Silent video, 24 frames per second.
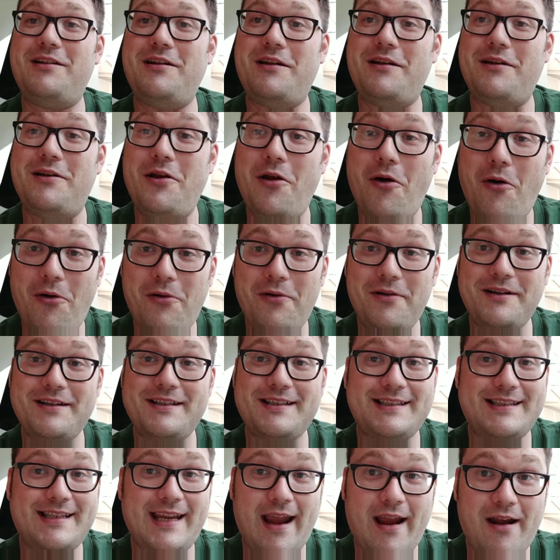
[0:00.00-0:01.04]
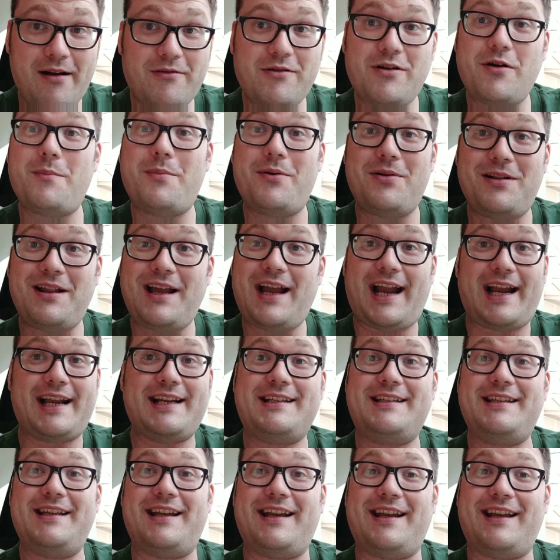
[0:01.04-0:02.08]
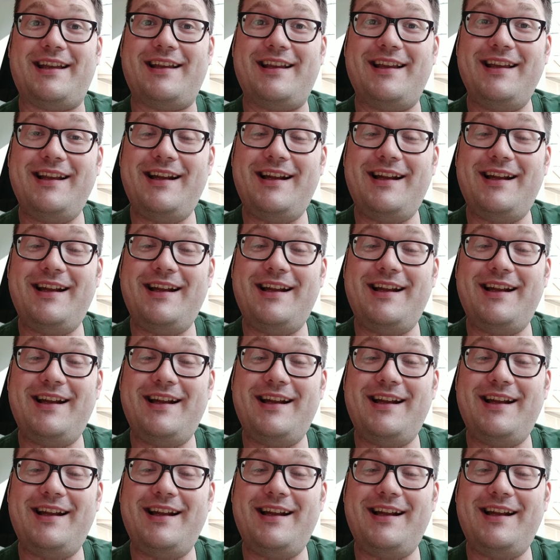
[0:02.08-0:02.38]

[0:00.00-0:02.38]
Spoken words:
not terrible acting